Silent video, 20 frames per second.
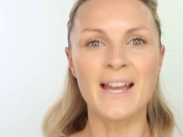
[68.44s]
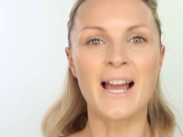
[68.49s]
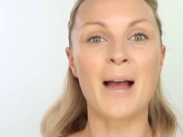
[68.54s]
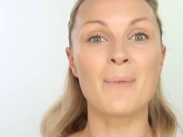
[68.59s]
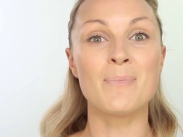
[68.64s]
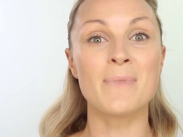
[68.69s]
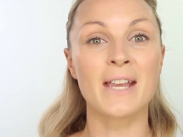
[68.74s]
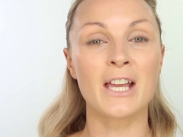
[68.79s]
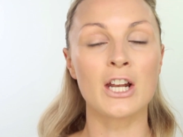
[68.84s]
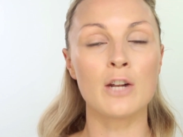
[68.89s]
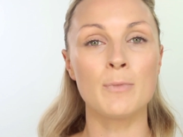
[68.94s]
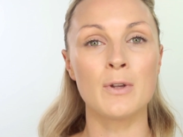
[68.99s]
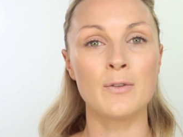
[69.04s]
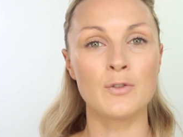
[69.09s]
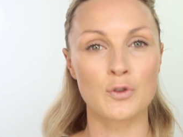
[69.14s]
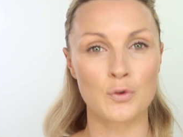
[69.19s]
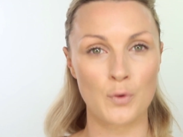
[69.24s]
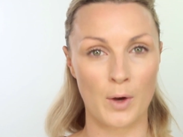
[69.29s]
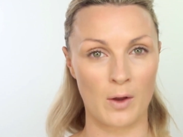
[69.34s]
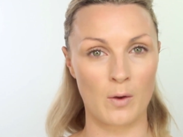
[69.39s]
I'm then going to move
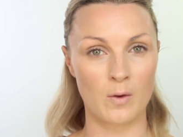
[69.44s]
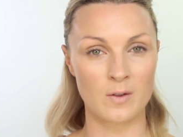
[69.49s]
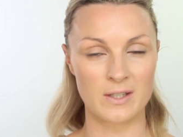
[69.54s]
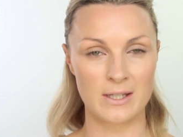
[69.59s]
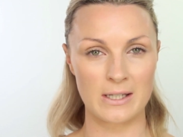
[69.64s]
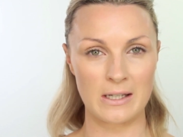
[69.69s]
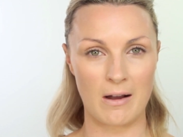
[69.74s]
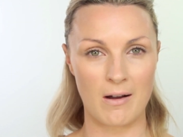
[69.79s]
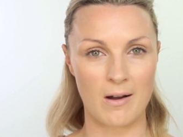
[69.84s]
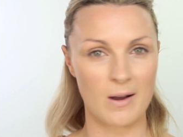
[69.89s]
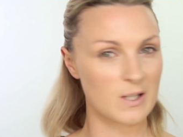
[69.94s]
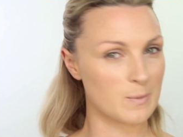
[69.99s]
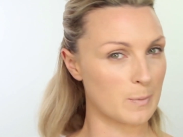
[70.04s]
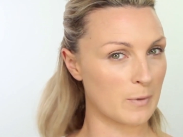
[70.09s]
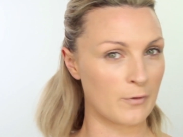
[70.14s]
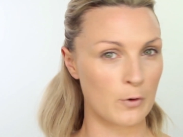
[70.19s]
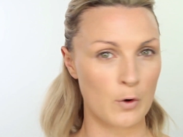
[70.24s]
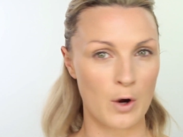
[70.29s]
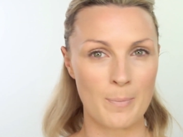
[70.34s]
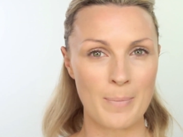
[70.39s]
straight onto the eyes
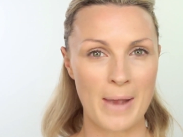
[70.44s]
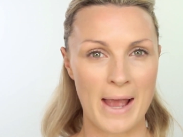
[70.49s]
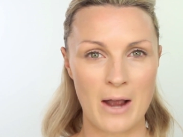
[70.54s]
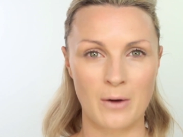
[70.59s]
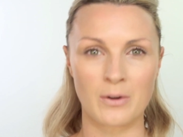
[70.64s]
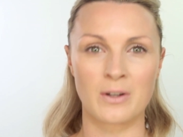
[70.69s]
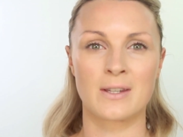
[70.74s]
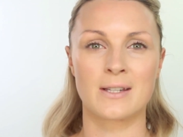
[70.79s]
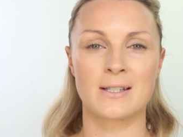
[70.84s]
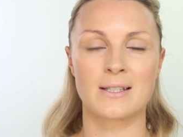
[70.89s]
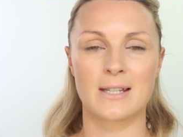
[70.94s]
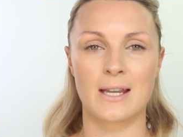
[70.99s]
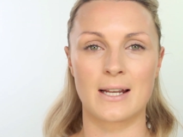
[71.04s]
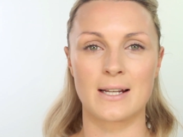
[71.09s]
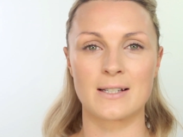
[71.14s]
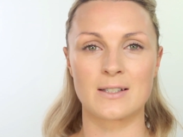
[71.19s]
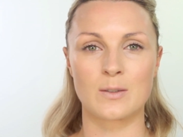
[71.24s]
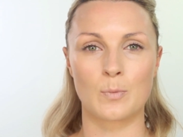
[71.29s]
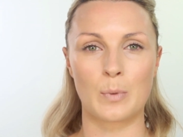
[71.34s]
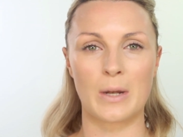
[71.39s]
before I powder the skin
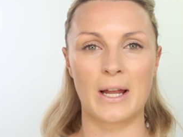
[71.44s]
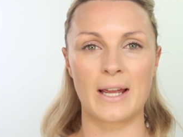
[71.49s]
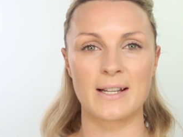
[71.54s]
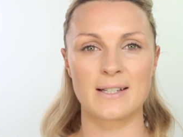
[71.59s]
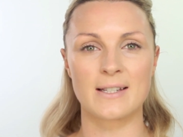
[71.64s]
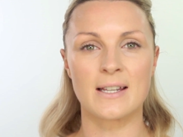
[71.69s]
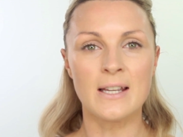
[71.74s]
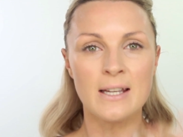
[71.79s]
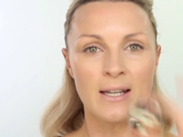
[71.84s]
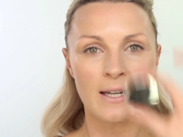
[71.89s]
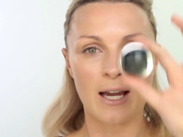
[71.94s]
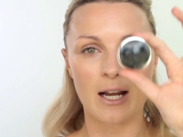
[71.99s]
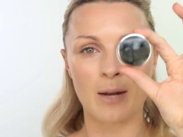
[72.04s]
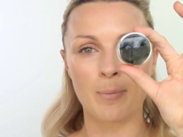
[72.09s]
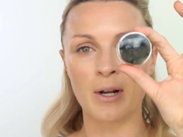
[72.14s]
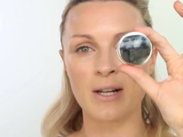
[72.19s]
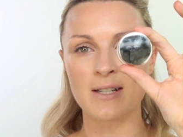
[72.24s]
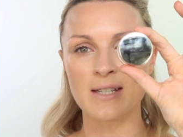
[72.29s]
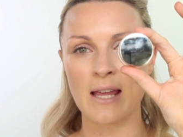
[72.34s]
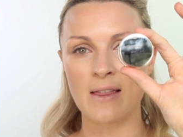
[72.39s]
into place. And
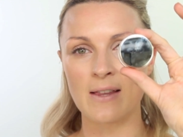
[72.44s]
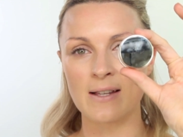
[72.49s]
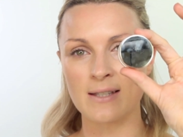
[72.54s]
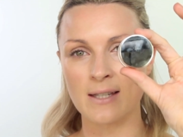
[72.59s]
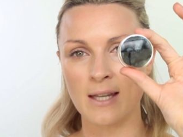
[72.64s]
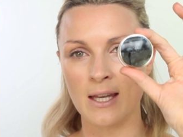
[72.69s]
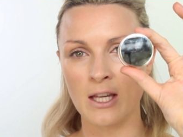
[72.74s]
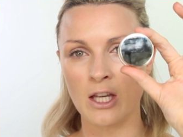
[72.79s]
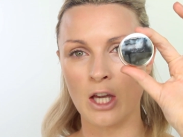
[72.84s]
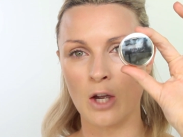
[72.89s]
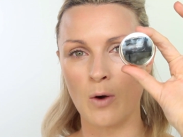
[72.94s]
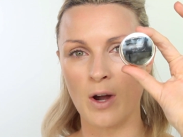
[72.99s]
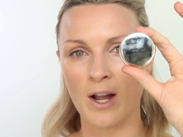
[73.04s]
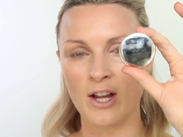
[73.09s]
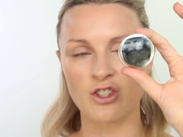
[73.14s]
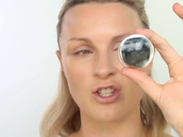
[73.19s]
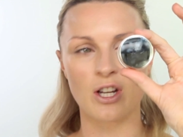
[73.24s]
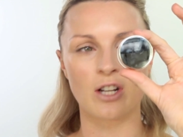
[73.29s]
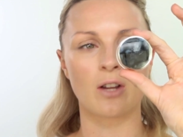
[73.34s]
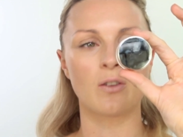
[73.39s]
I'm going to take this Kiko
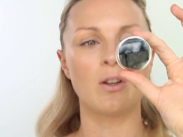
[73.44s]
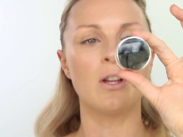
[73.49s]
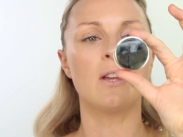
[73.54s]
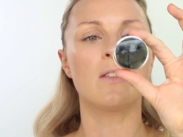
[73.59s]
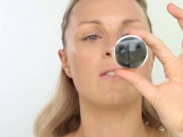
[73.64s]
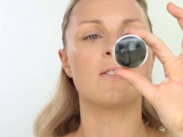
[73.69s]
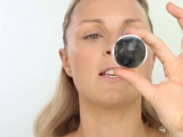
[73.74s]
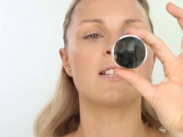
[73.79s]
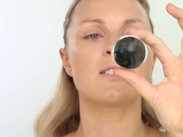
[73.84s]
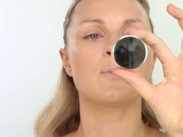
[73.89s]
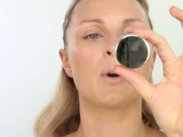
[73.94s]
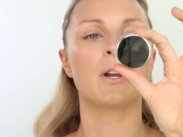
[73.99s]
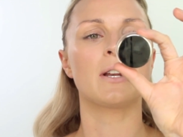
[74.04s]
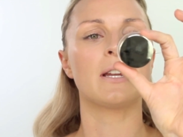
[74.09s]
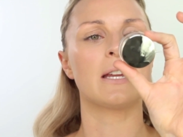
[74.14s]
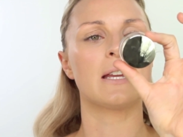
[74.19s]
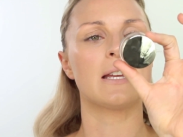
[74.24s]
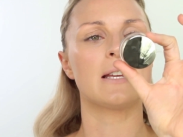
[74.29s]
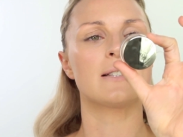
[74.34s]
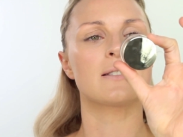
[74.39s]
eyeshadow. This
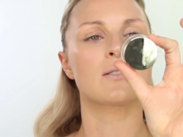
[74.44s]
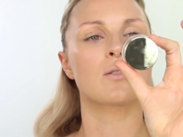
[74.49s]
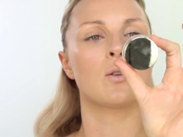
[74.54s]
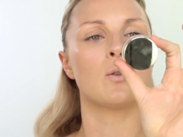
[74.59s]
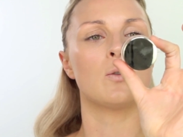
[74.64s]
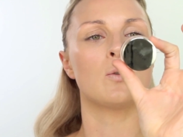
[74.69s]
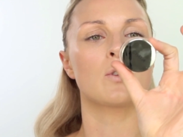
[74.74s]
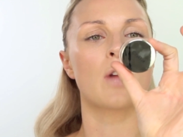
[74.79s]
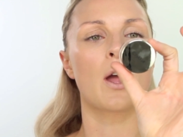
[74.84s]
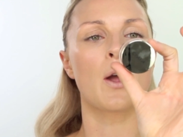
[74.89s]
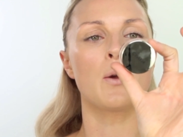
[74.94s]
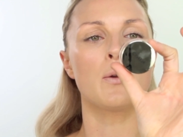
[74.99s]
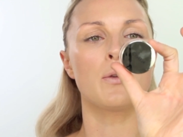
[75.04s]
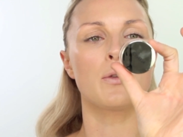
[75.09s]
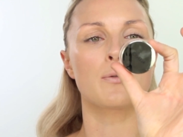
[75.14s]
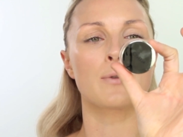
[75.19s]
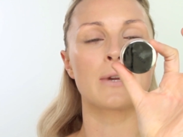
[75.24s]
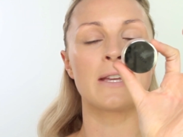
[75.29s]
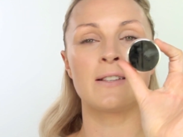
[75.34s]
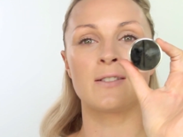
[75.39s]
one is called
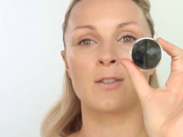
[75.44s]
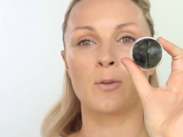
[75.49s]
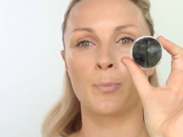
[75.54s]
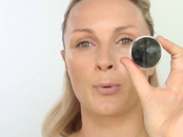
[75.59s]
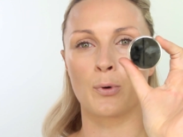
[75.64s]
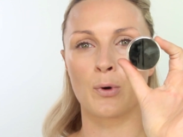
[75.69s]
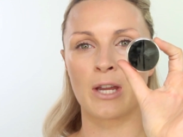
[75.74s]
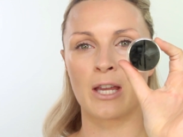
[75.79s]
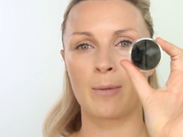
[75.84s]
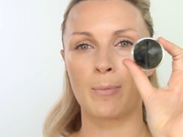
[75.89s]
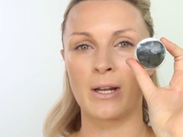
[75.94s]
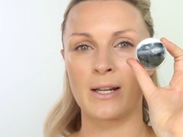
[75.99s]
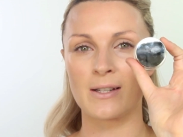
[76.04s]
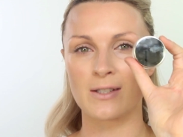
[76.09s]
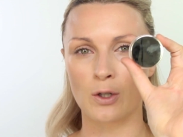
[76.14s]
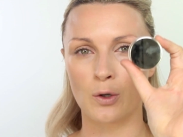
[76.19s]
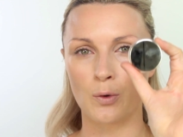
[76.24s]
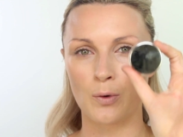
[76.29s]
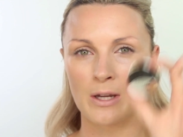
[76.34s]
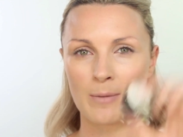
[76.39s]
03 Supreme and it's
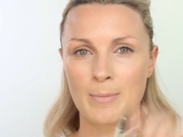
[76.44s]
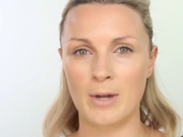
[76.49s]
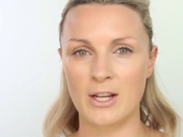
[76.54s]
a cream